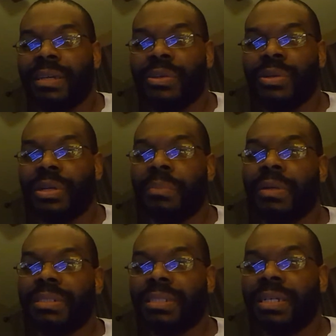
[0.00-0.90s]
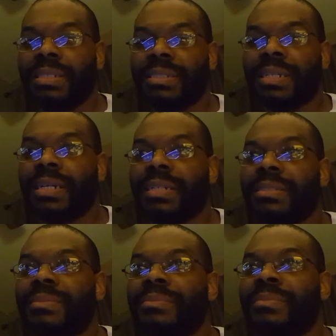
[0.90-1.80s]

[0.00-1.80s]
you hear a bunch of gunshots.